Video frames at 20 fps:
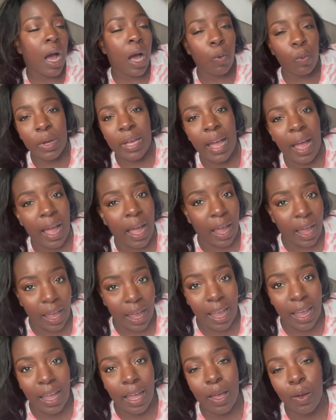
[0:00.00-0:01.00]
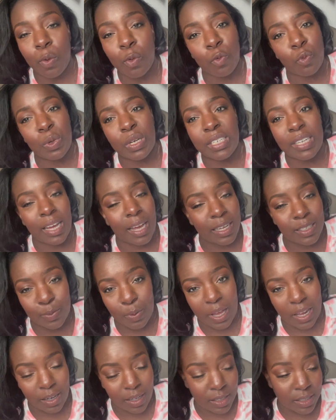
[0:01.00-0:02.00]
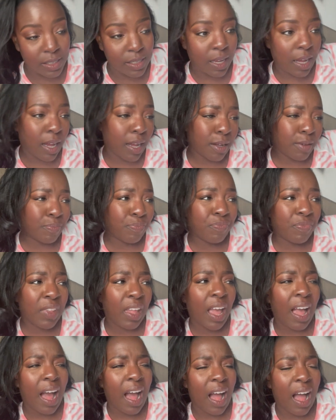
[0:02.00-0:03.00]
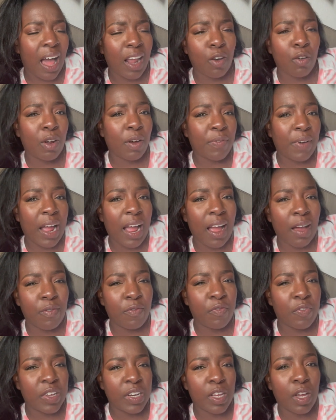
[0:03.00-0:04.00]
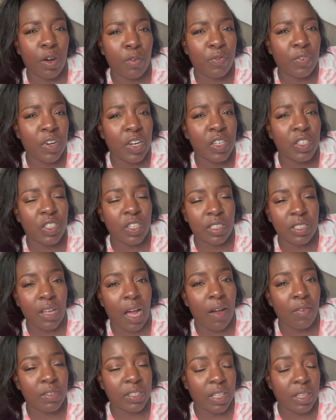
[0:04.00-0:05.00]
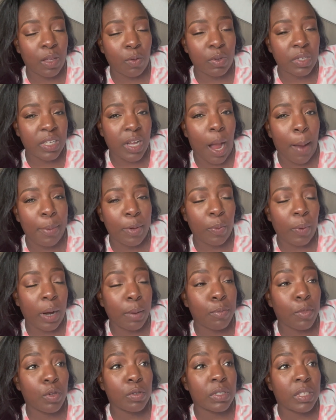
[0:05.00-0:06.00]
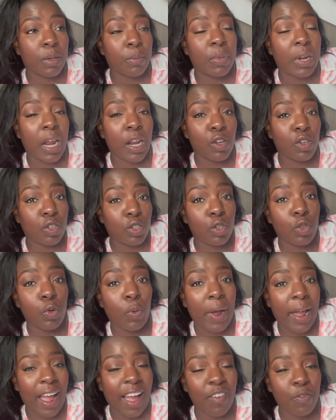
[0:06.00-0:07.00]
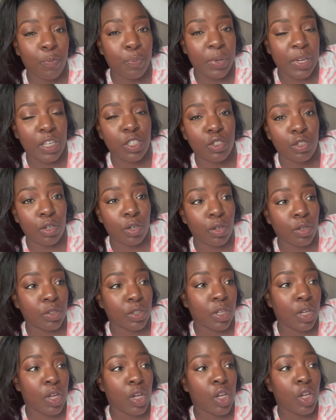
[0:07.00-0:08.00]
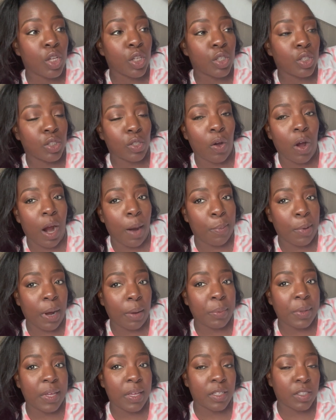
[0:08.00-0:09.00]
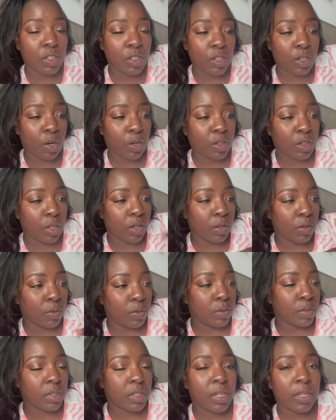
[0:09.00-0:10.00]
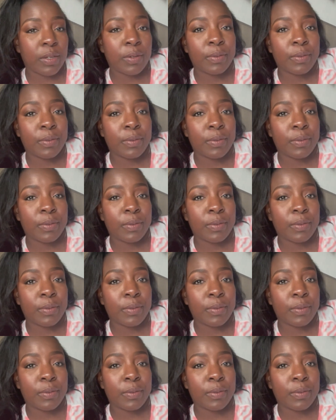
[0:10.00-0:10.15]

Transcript: We ate, we danced, we had a good time. I don't know if I have video footage because obviously there was copyright music, but I do have pictures. So I'll probably insert those